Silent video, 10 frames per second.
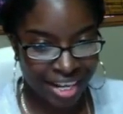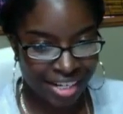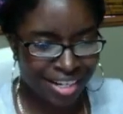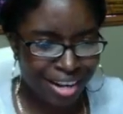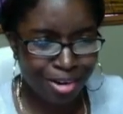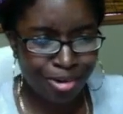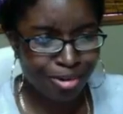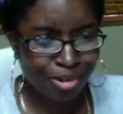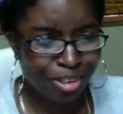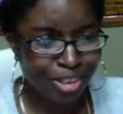No,
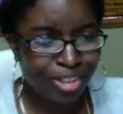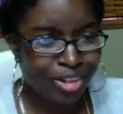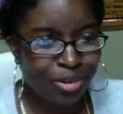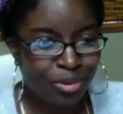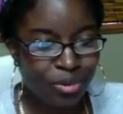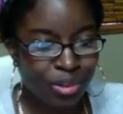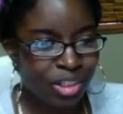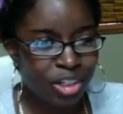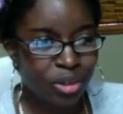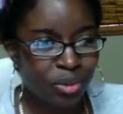you don't
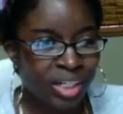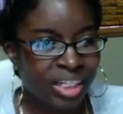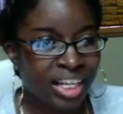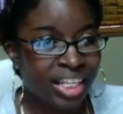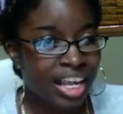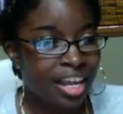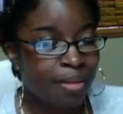read it like that.